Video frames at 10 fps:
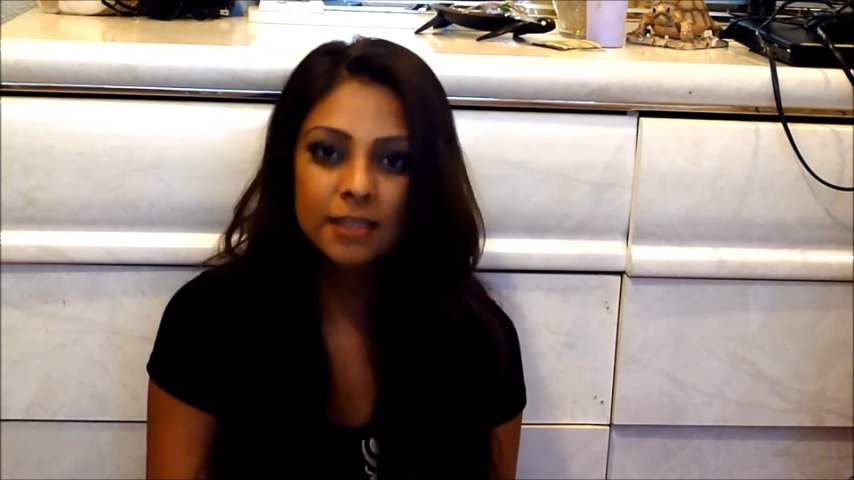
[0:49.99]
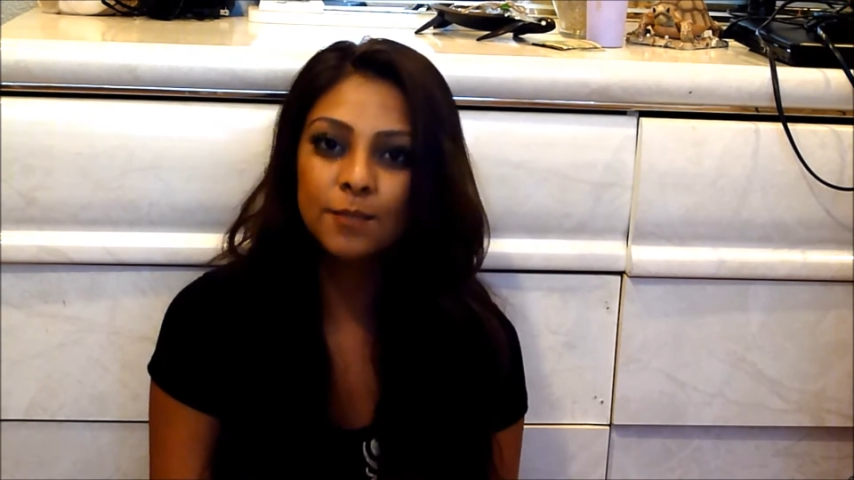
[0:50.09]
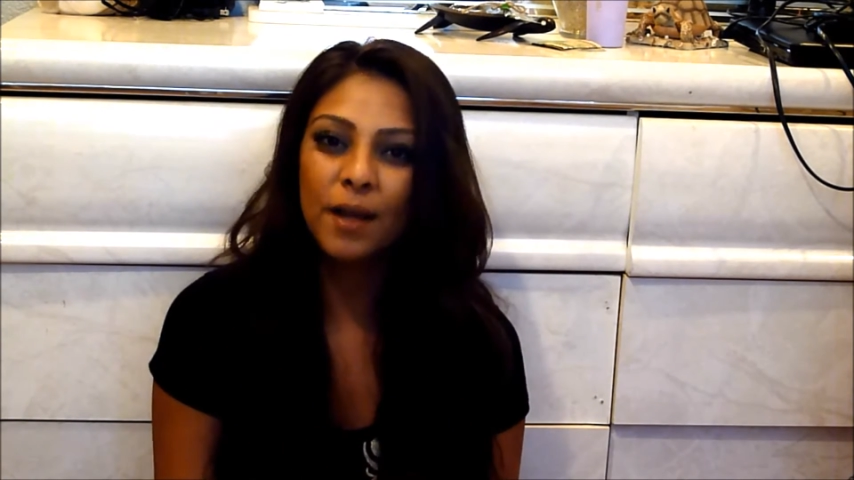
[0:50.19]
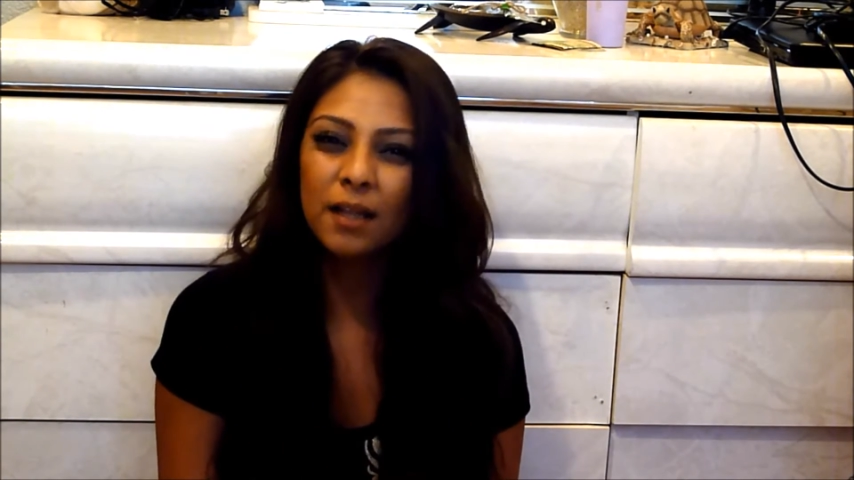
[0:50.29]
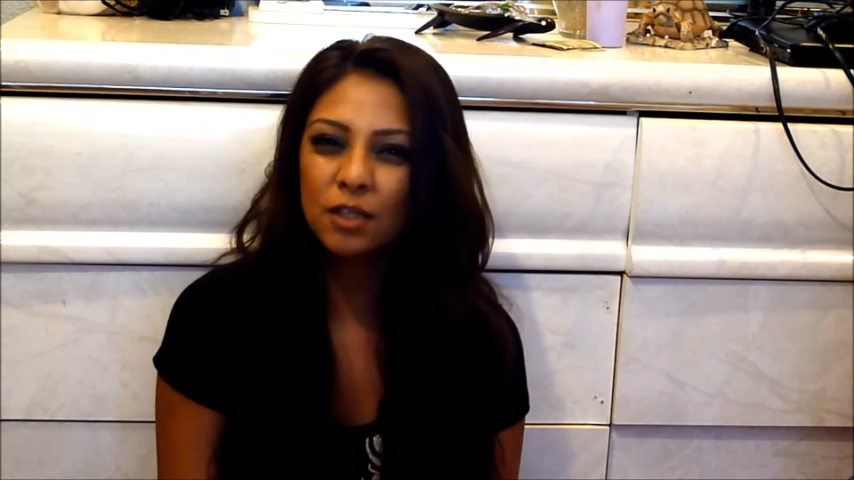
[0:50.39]
The
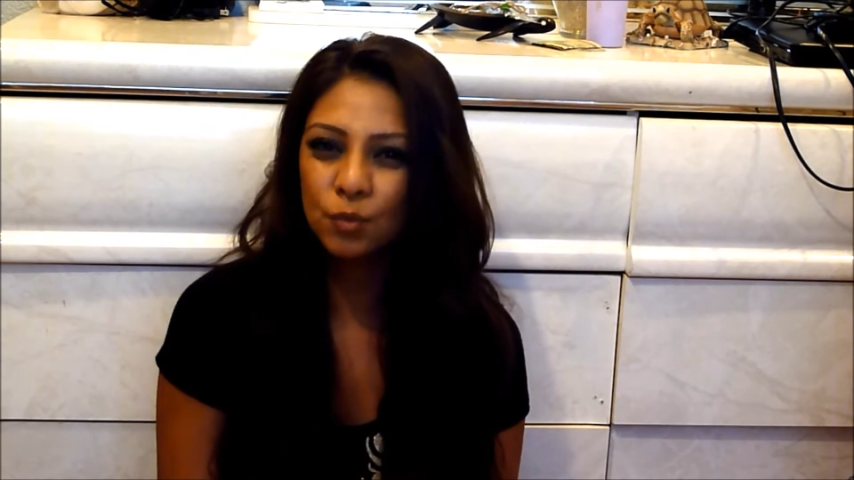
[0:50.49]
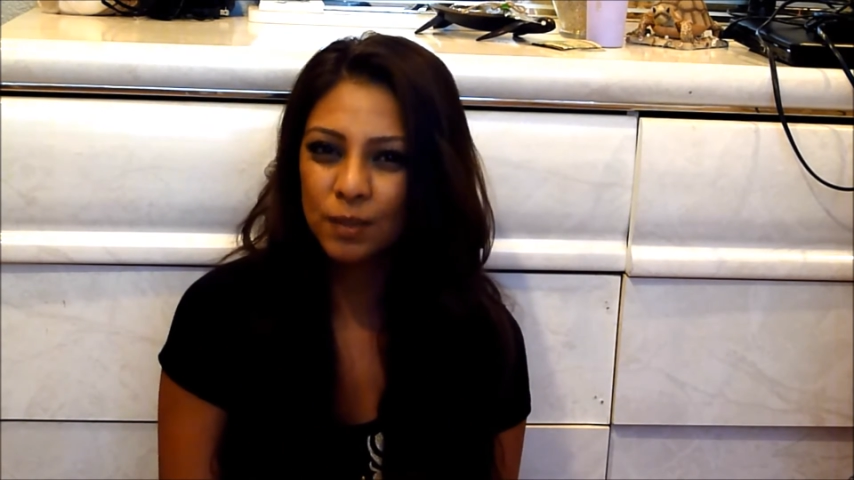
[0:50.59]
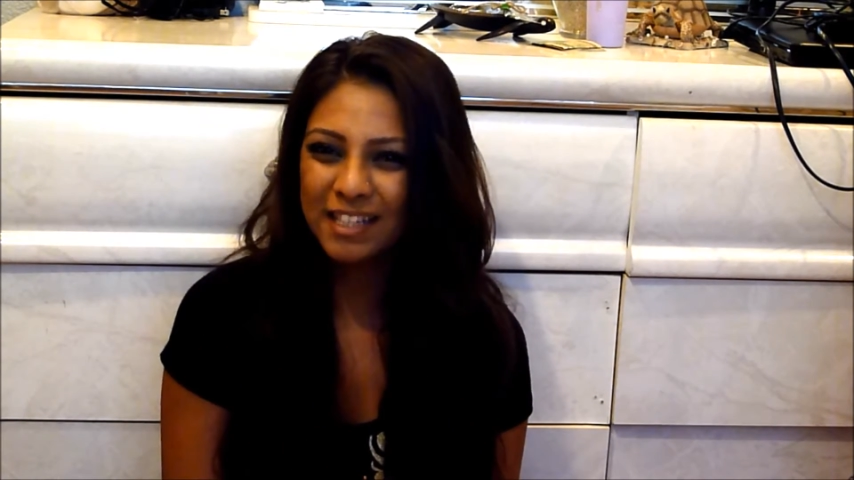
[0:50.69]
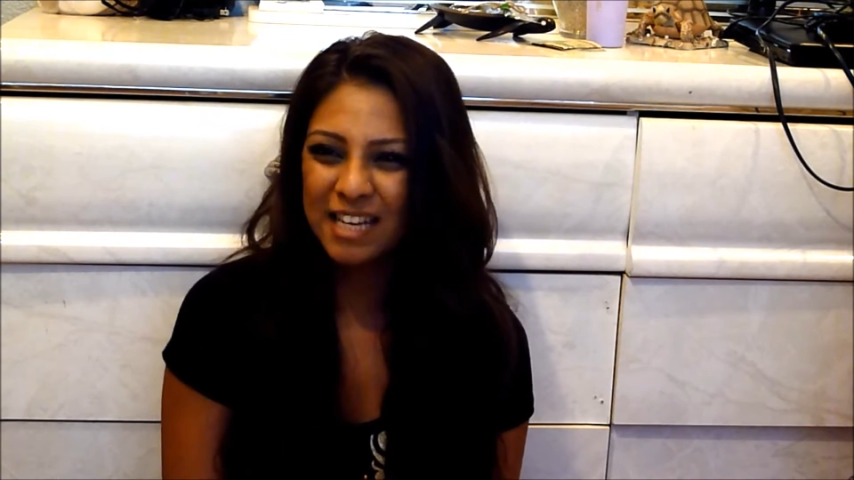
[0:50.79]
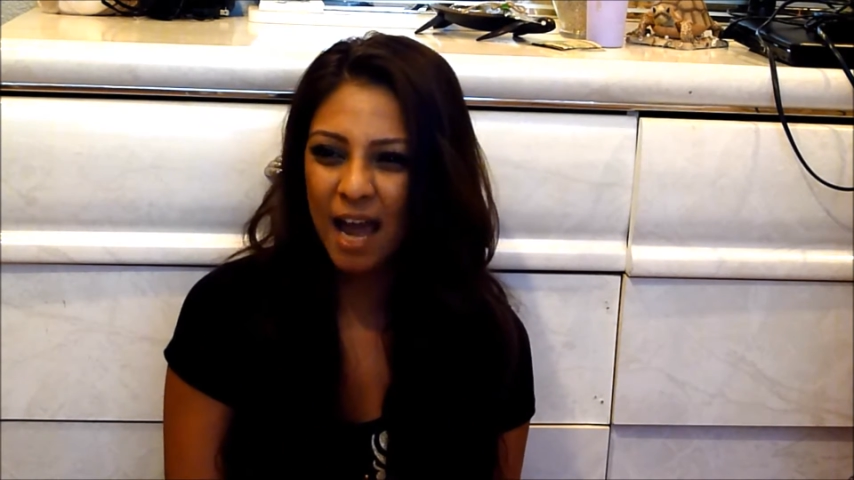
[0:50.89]
smell is
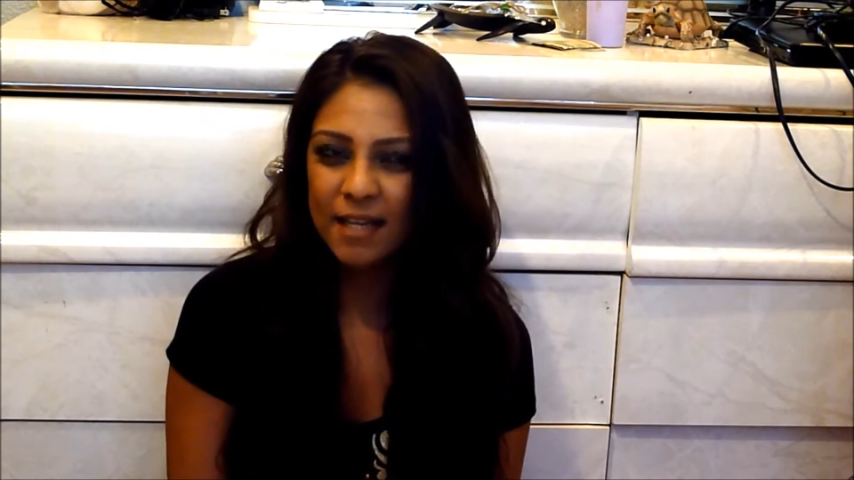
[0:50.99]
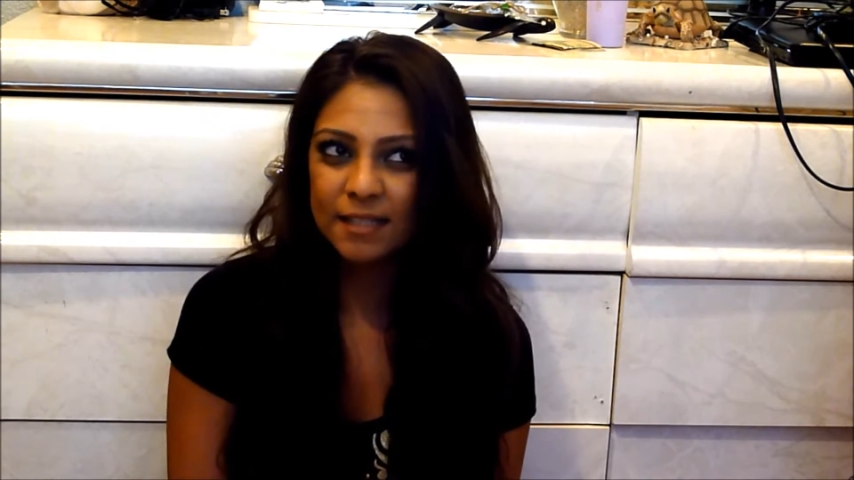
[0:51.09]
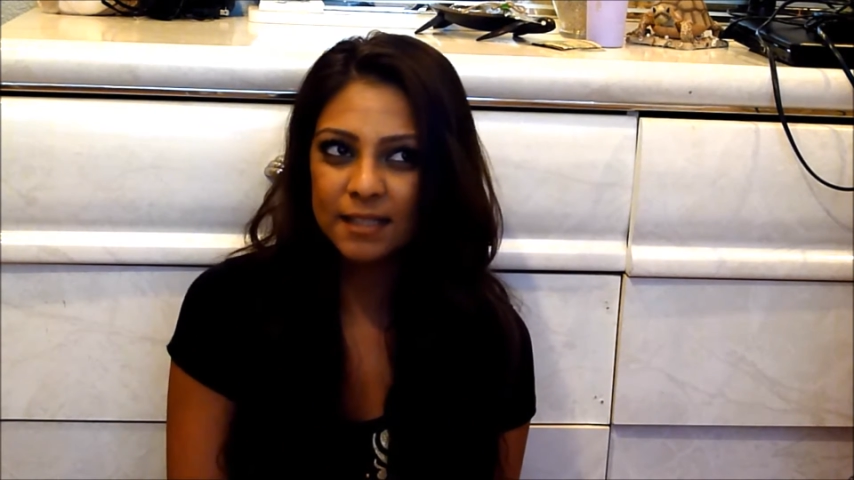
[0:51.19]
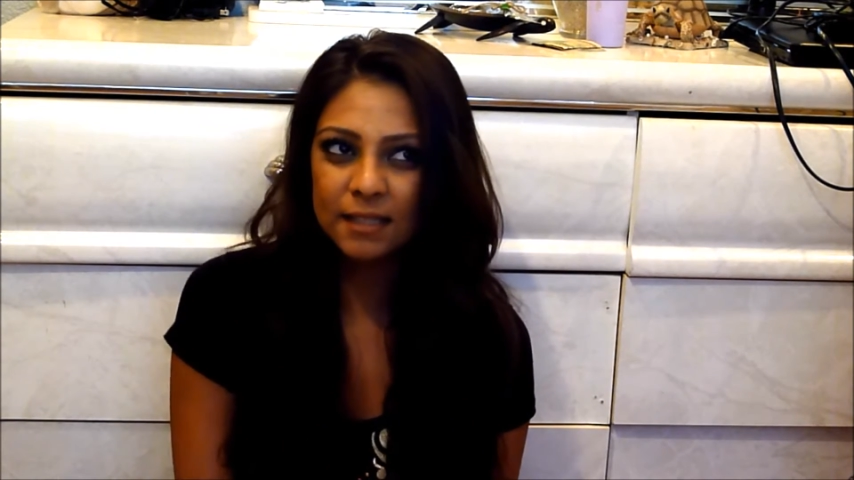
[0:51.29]
really nice.